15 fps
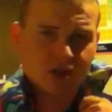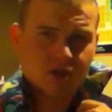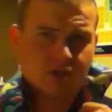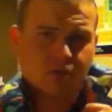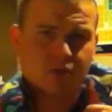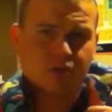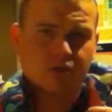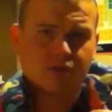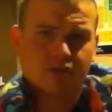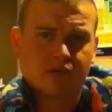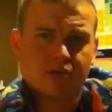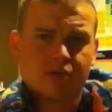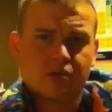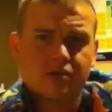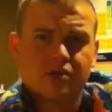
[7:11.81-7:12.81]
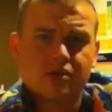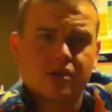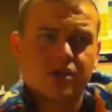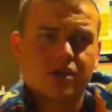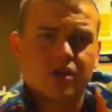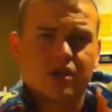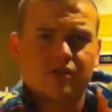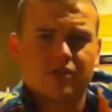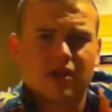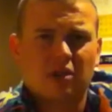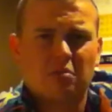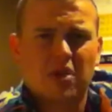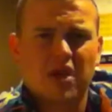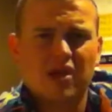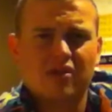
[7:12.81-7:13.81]
and we were walking through the woods, everyone's
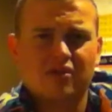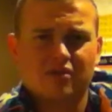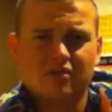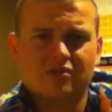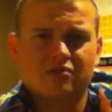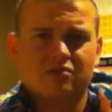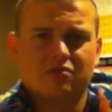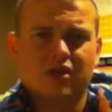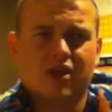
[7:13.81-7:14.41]
like, man, this is